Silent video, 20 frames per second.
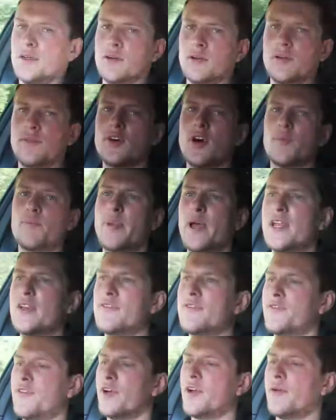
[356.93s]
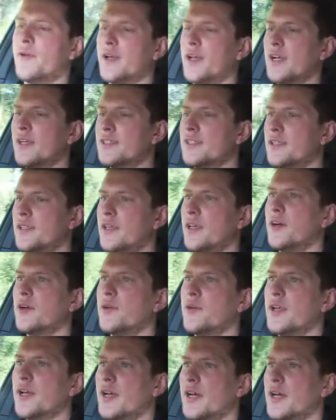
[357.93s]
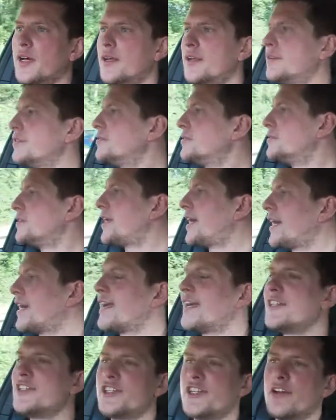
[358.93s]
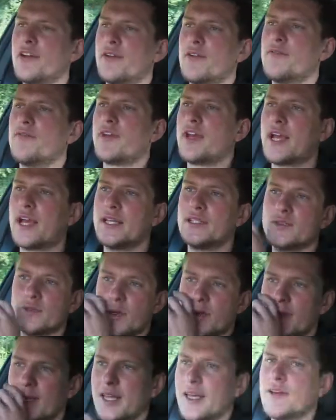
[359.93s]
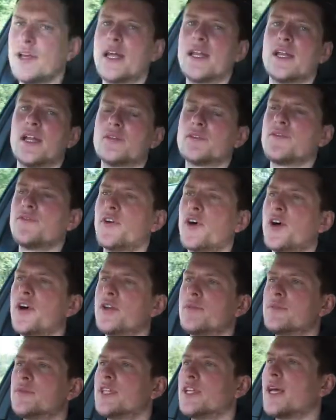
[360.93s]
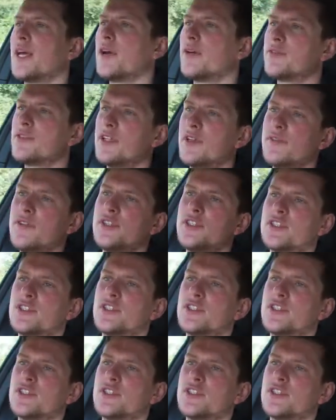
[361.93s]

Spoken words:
We've got Ben following us in the old Hack Engineering van. So we headed up to Farnborough today. Obviously, if you've